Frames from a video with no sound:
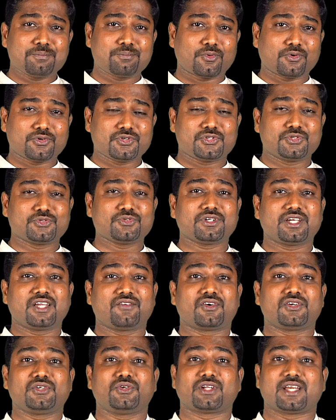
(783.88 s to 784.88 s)
8.2
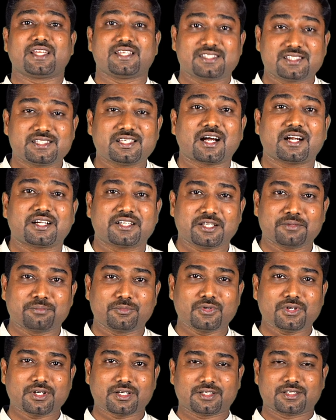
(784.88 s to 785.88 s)
given your NCERT
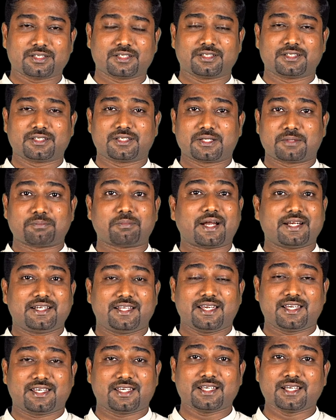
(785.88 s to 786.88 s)
book by
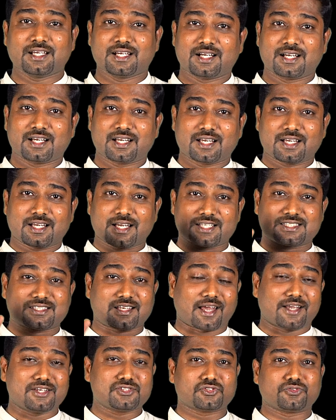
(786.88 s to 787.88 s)
taking a
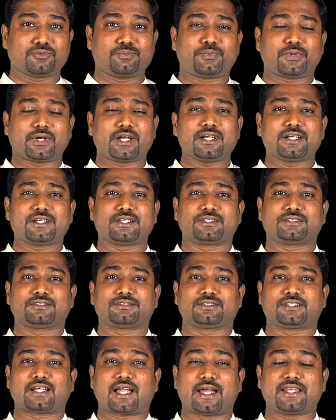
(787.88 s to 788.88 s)
slice of bread
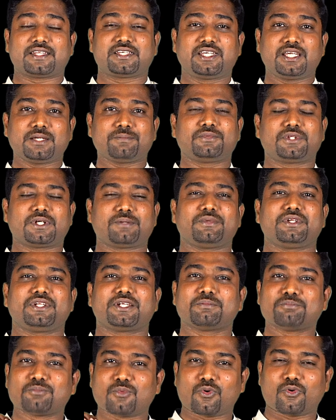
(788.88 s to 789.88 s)
and keep them in
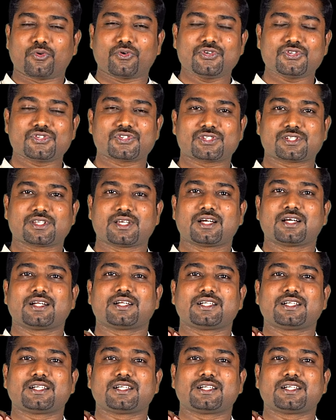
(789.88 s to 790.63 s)
a moist,